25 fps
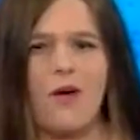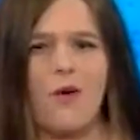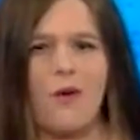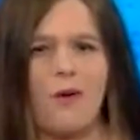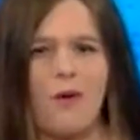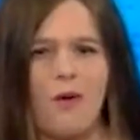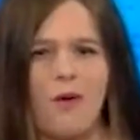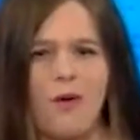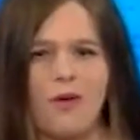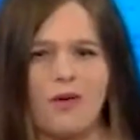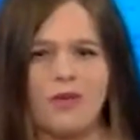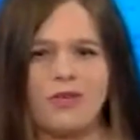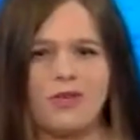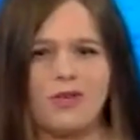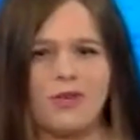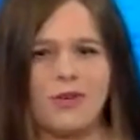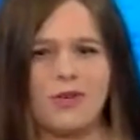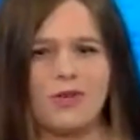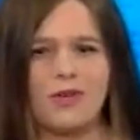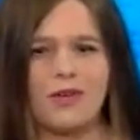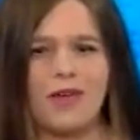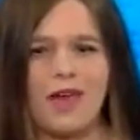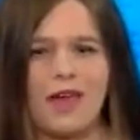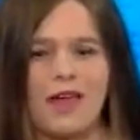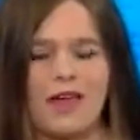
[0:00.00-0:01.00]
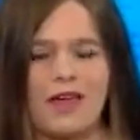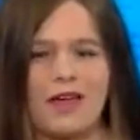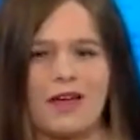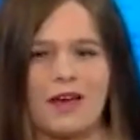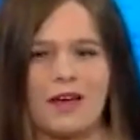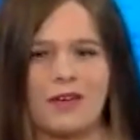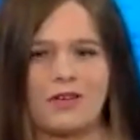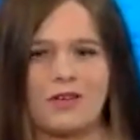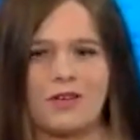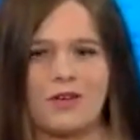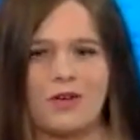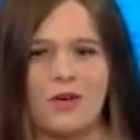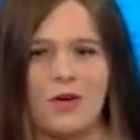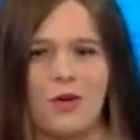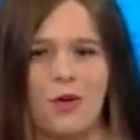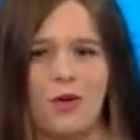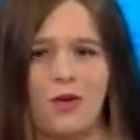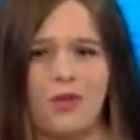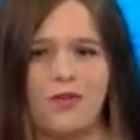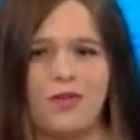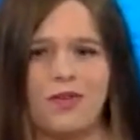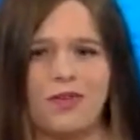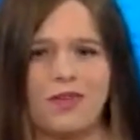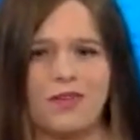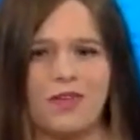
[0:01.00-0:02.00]
who are all too eager
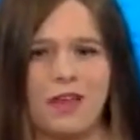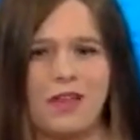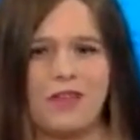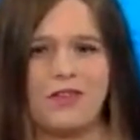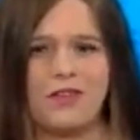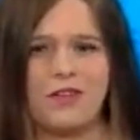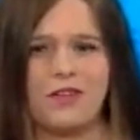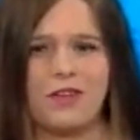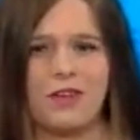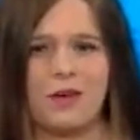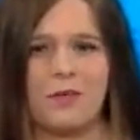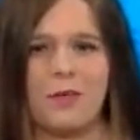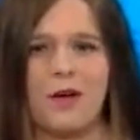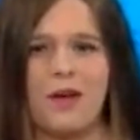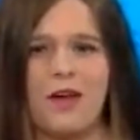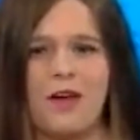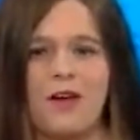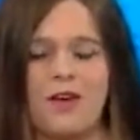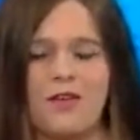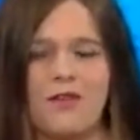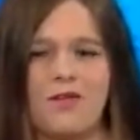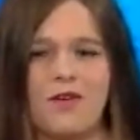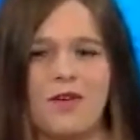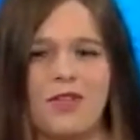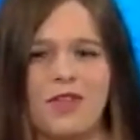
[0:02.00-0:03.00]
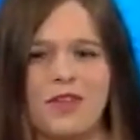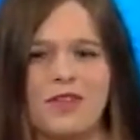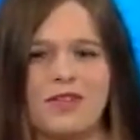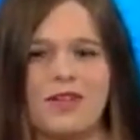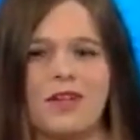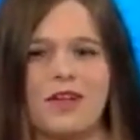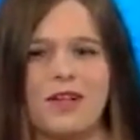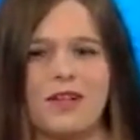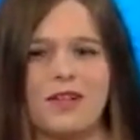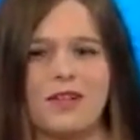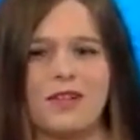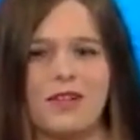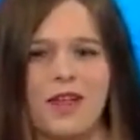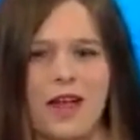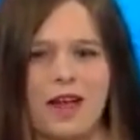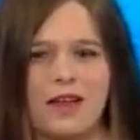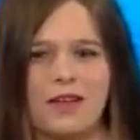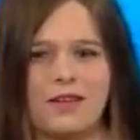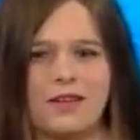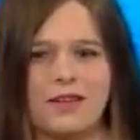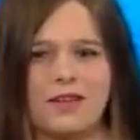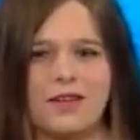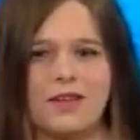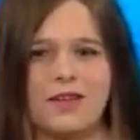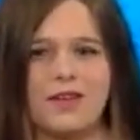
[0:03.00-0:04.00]
to call for censorship for this
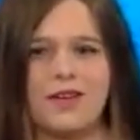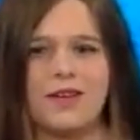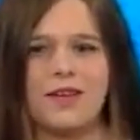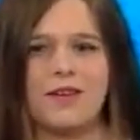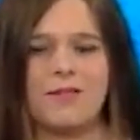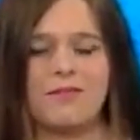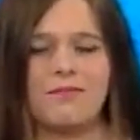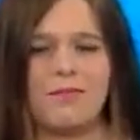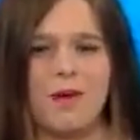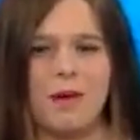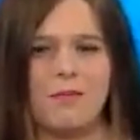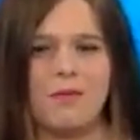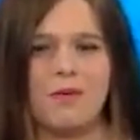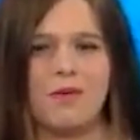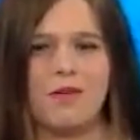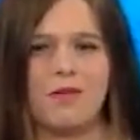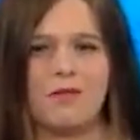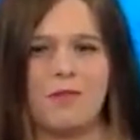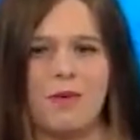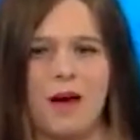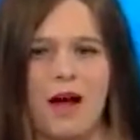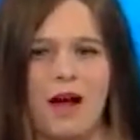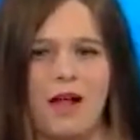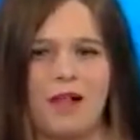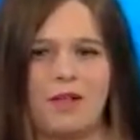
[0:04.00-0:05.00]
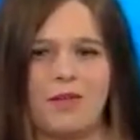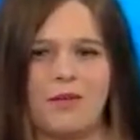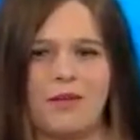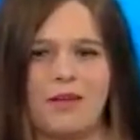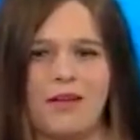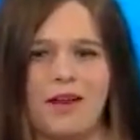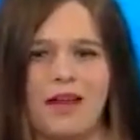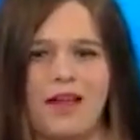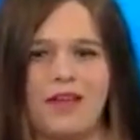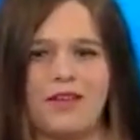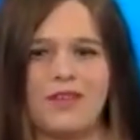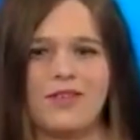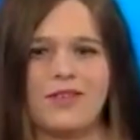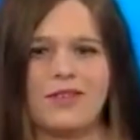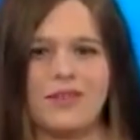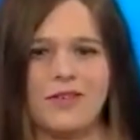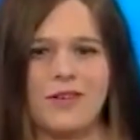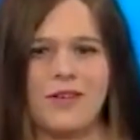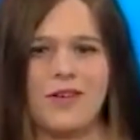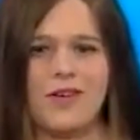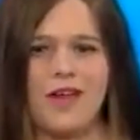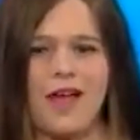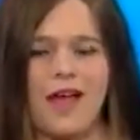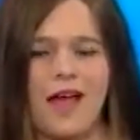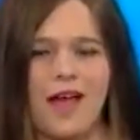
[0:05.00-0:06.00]
elected Member of Parliament.
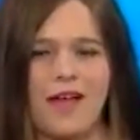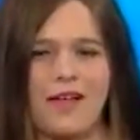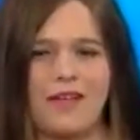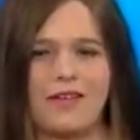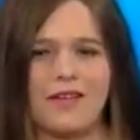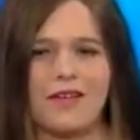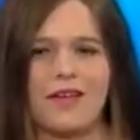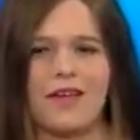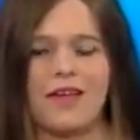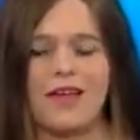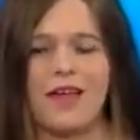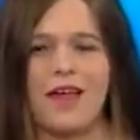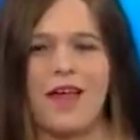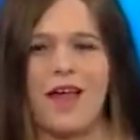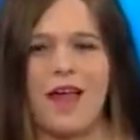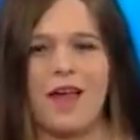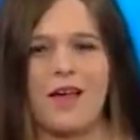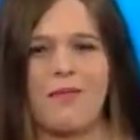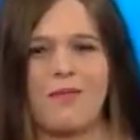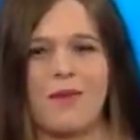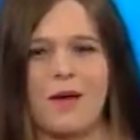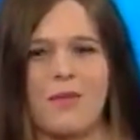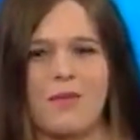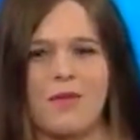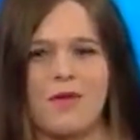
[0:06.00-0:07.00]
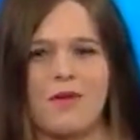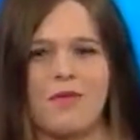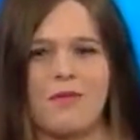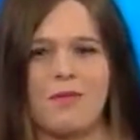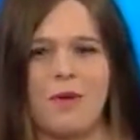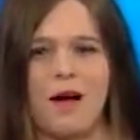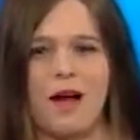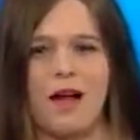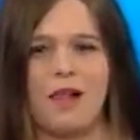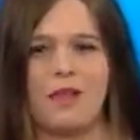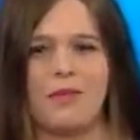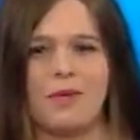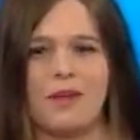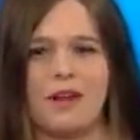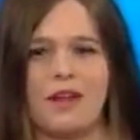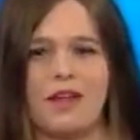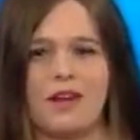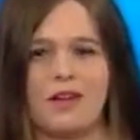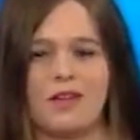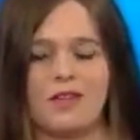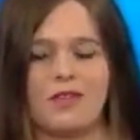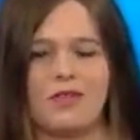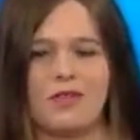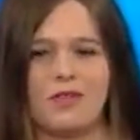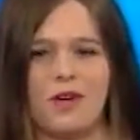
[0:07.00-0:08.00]
As soon as a Member of
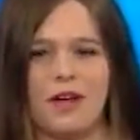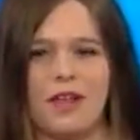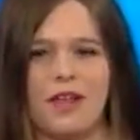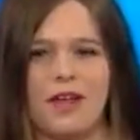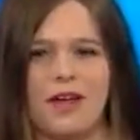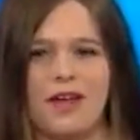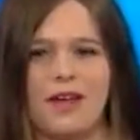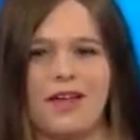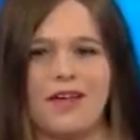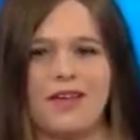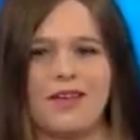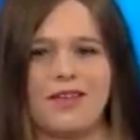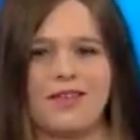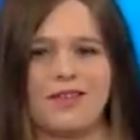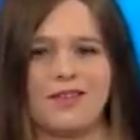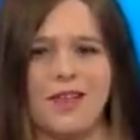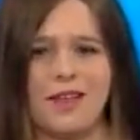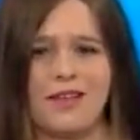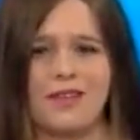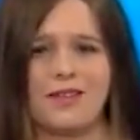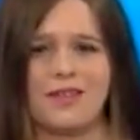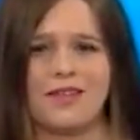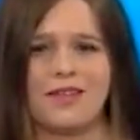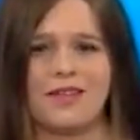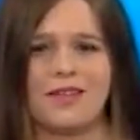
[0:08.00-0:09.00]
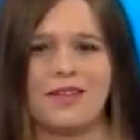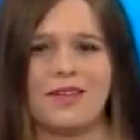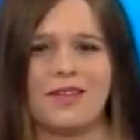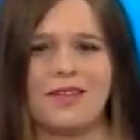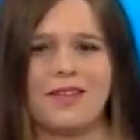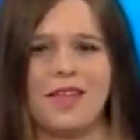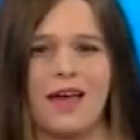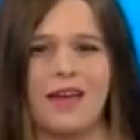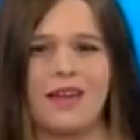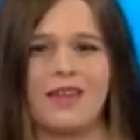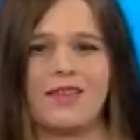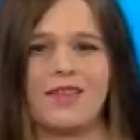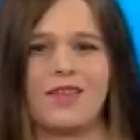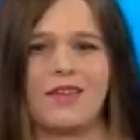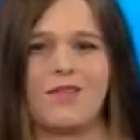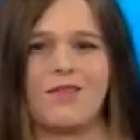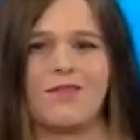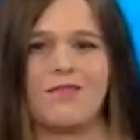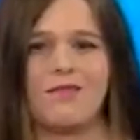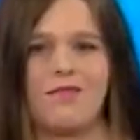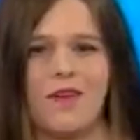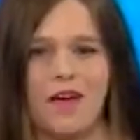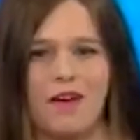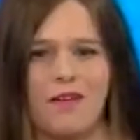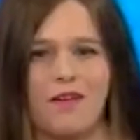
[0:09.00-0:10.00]
Parliament in Australia is censored,
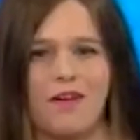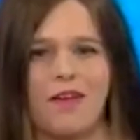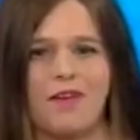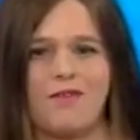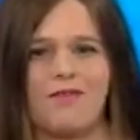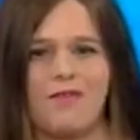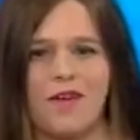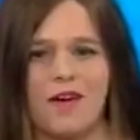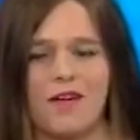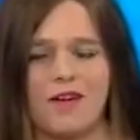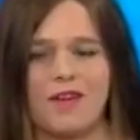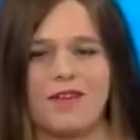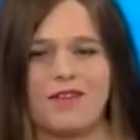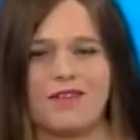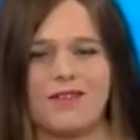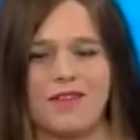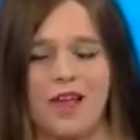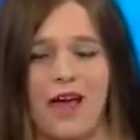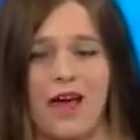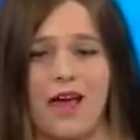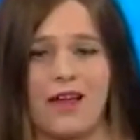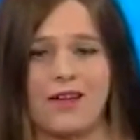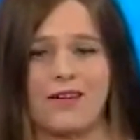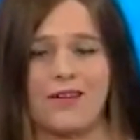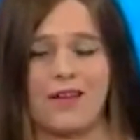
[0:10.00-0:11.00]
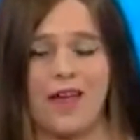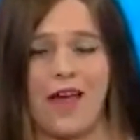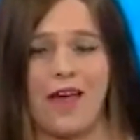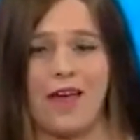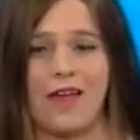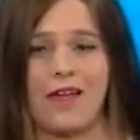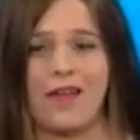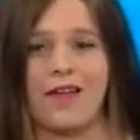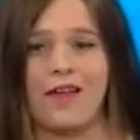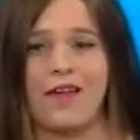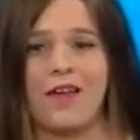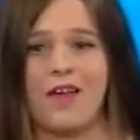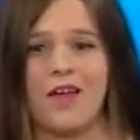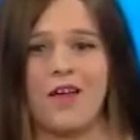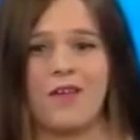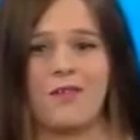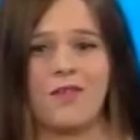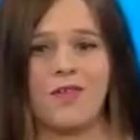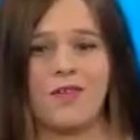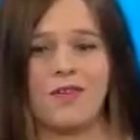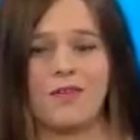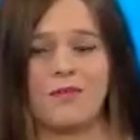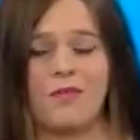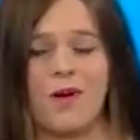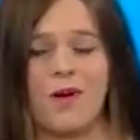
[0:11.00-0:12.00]
that is a very, very sad day